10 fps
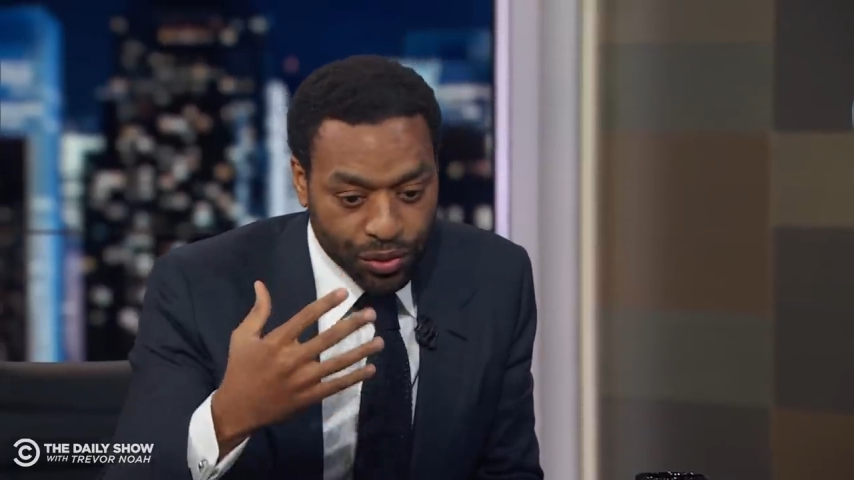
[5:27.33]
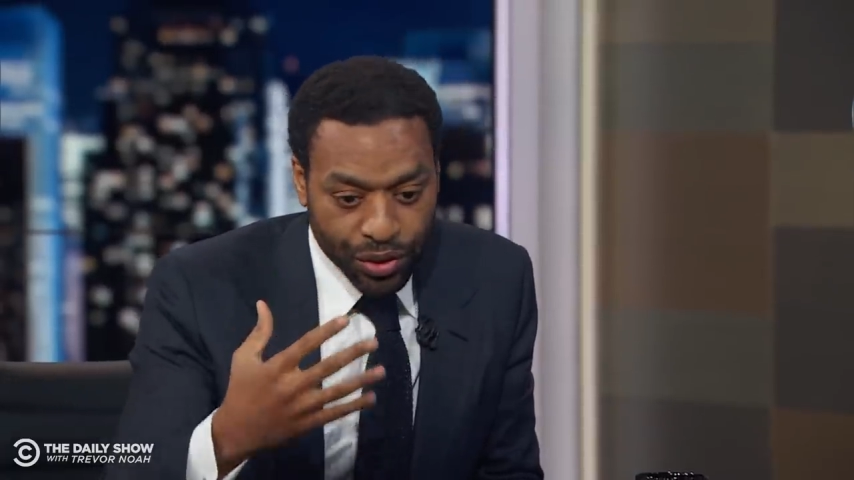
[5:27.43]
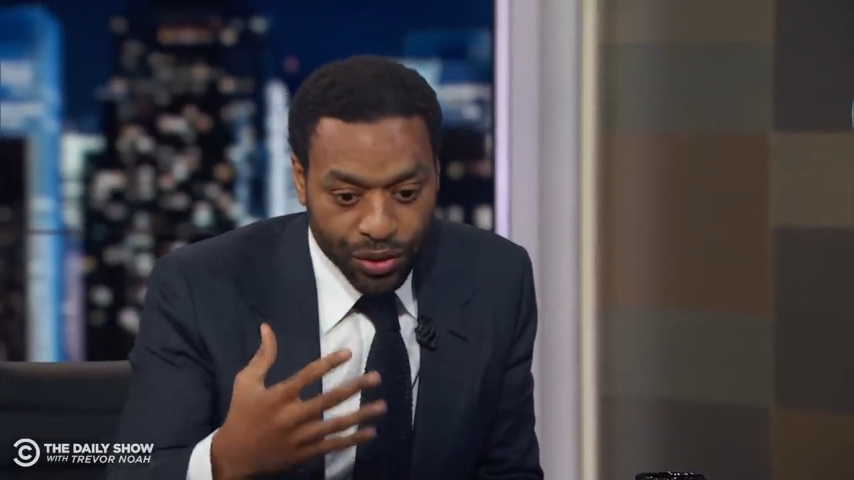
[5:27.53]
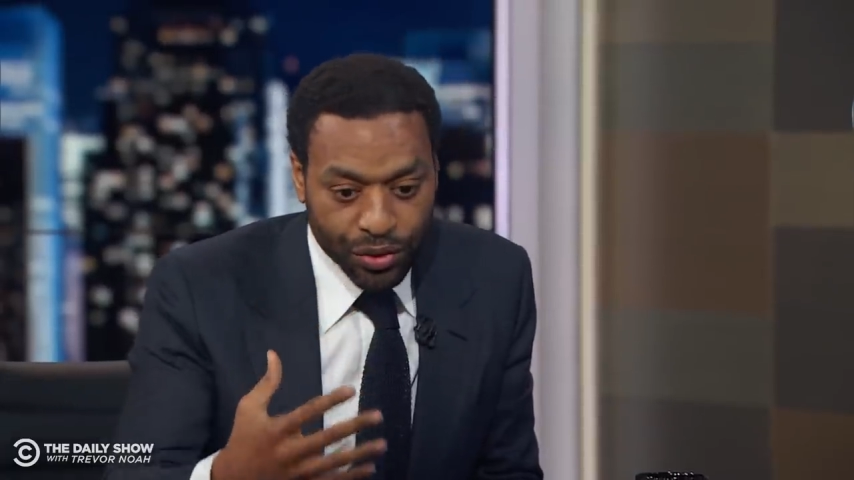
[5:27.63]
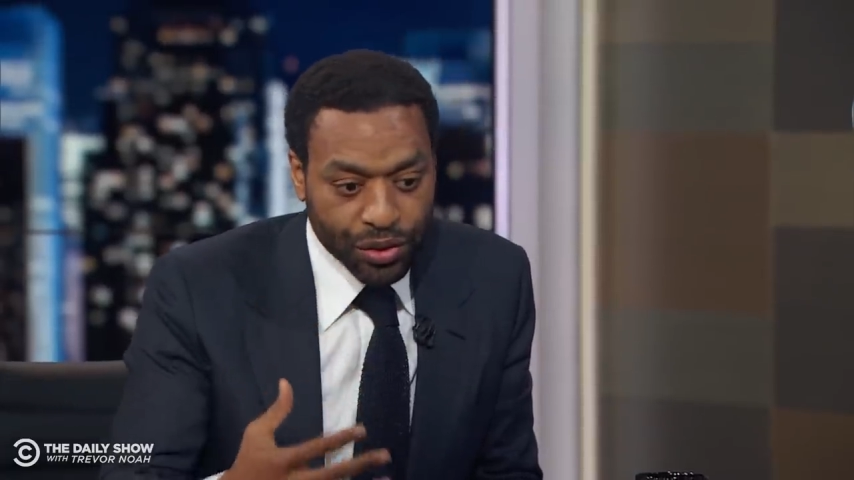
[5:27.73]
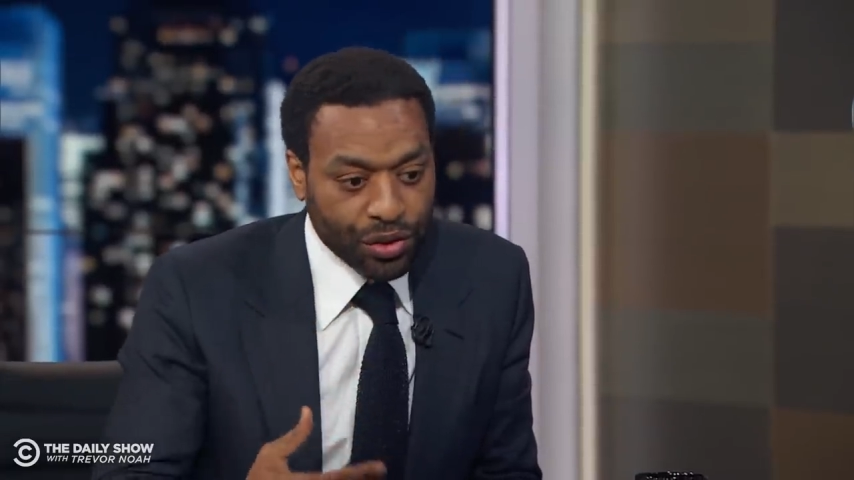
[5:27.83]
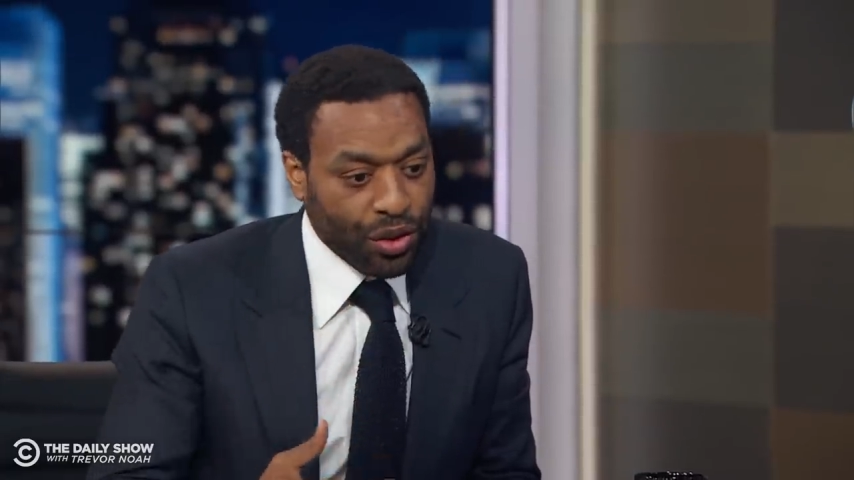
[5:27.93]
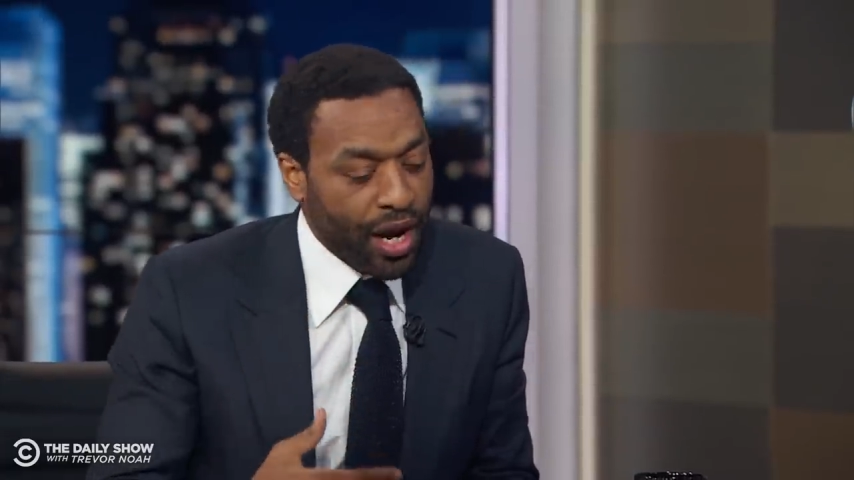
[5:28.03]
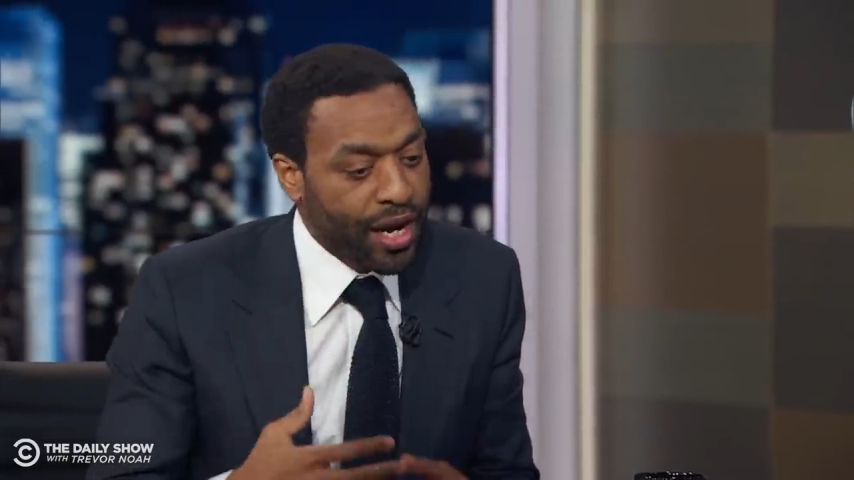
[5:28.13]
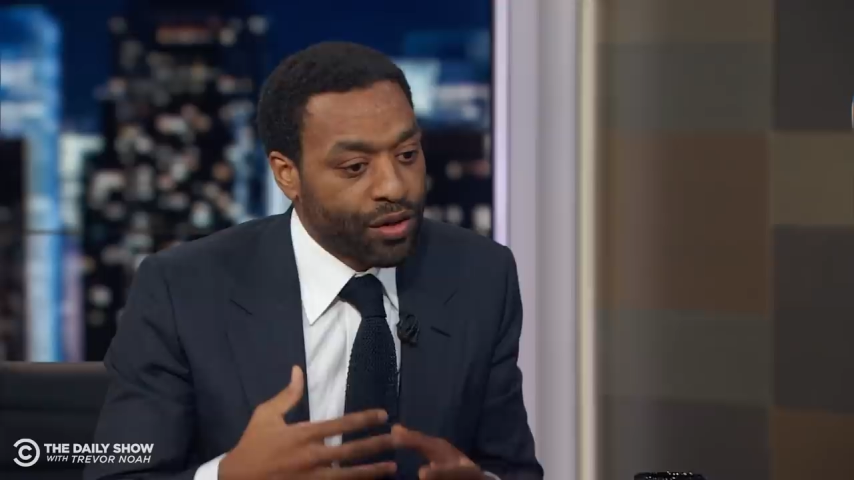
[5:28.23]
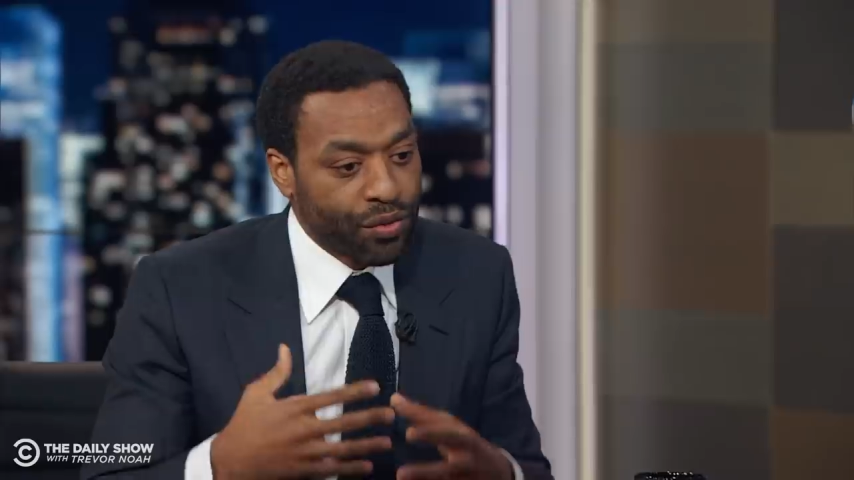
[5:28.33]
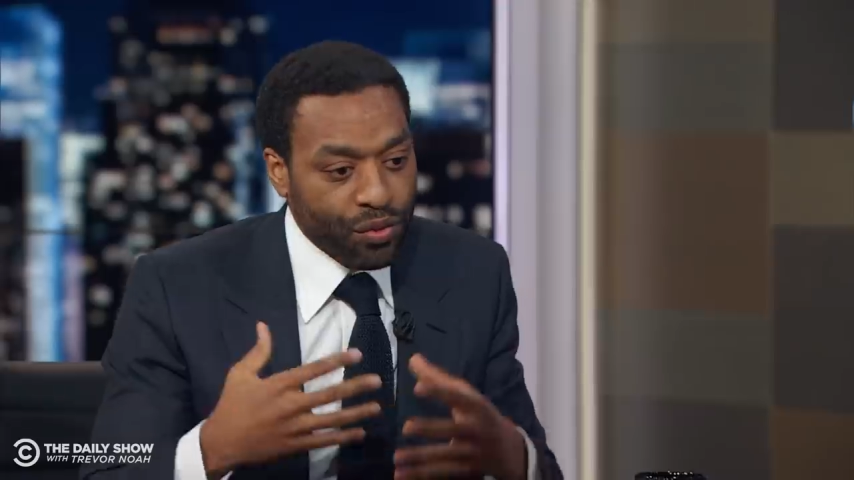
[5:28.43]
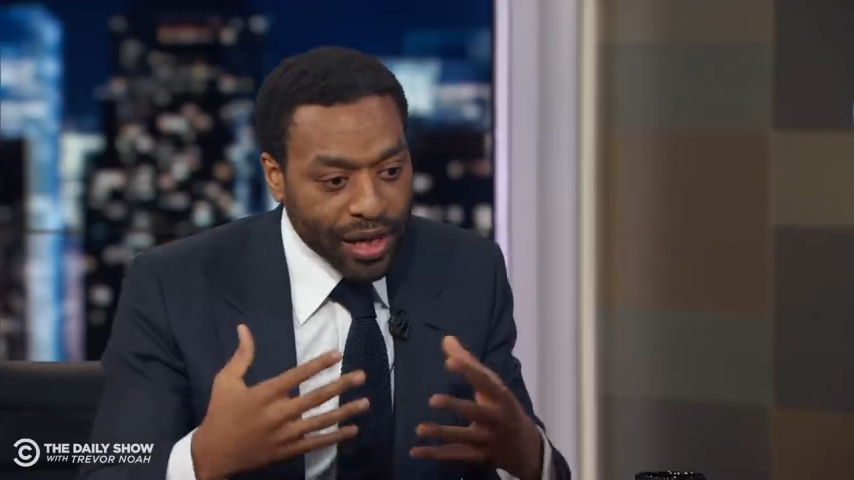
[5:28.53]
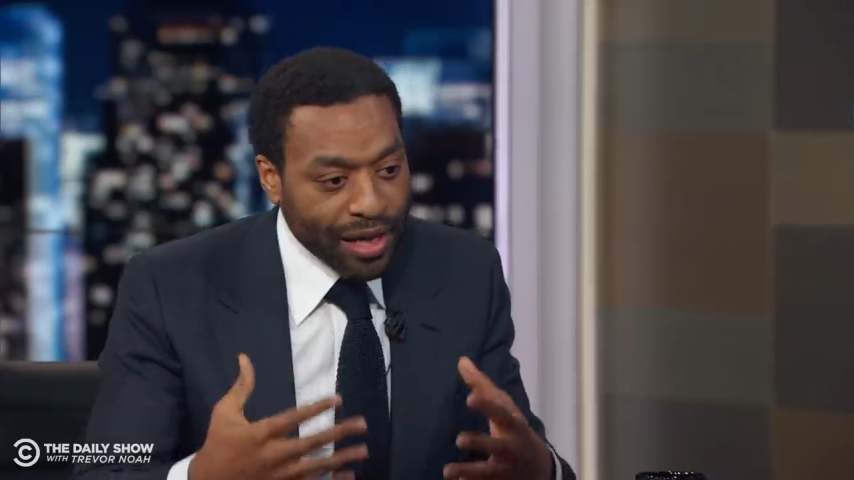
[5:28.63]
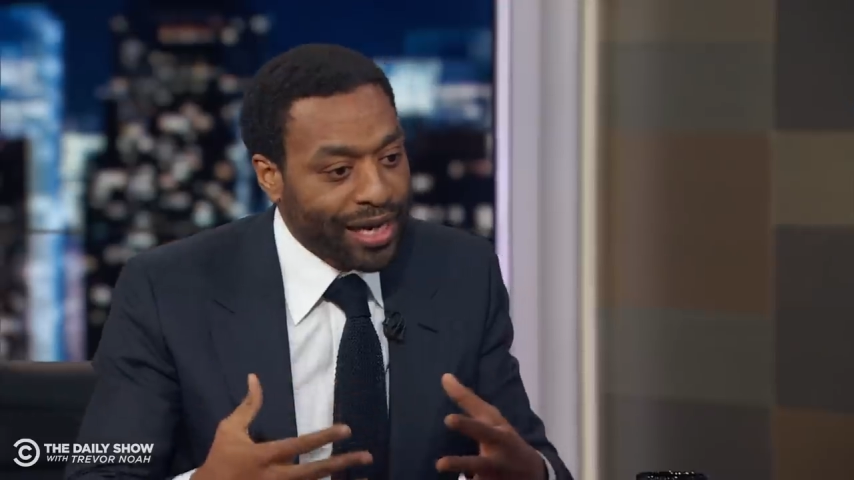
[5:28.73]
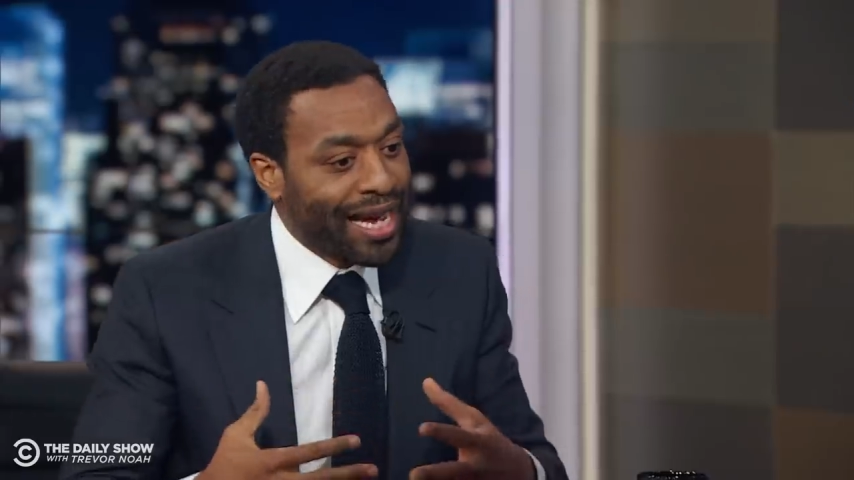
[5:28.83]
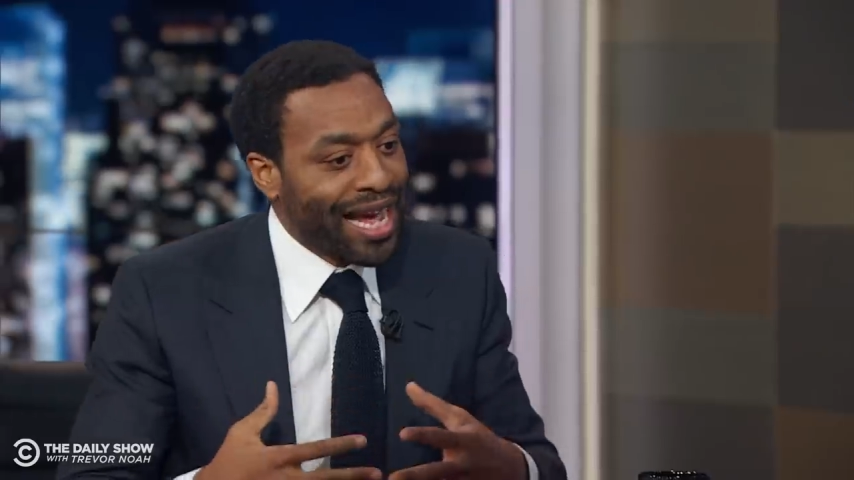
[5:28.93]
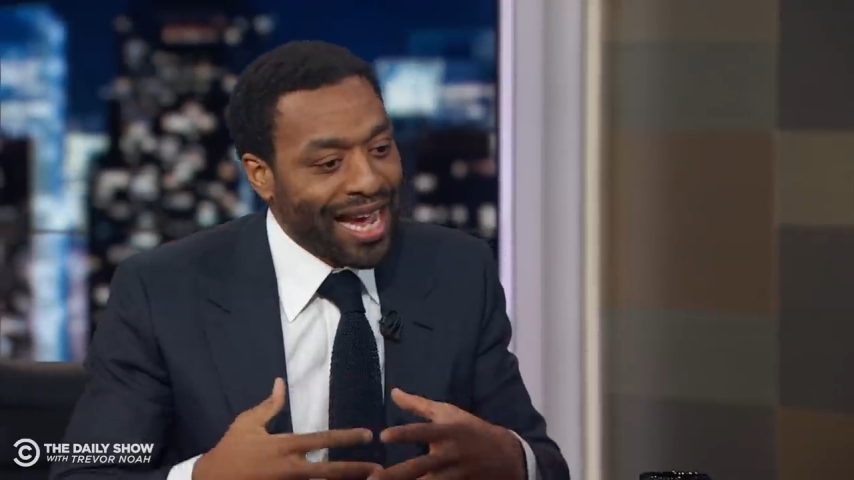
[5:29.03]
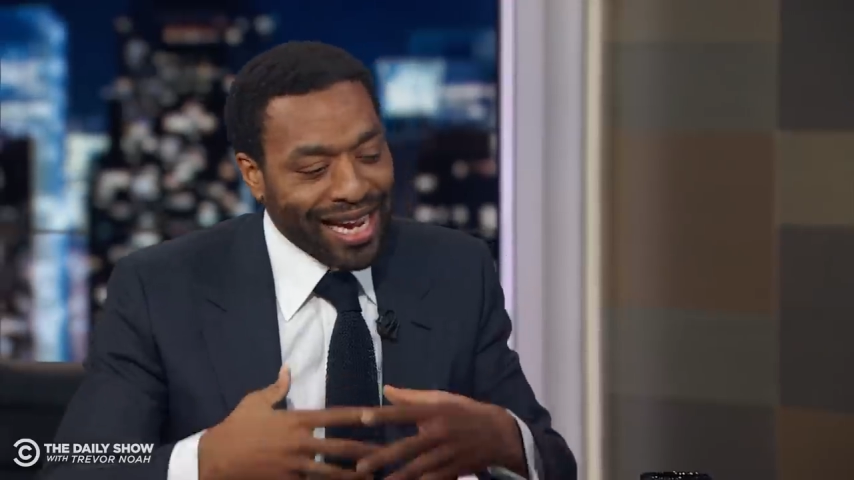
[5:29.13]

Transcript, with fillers: you know, to try and really